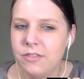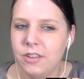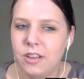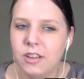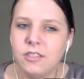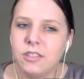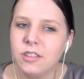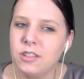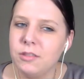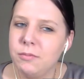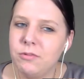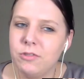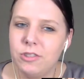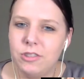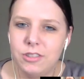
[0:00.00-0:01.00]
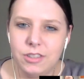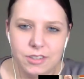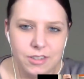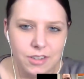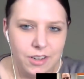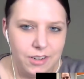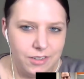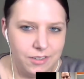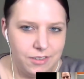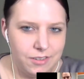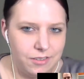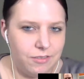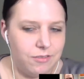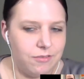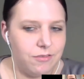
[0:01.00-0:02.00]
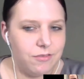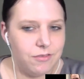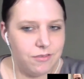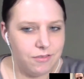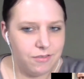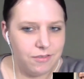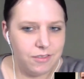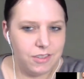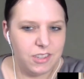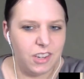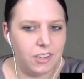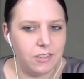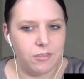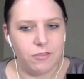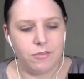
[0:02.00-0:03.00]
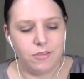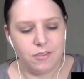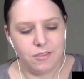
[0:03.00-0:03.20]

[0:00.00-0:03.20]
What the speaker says: You guys are going to be really excited. So stay tuned.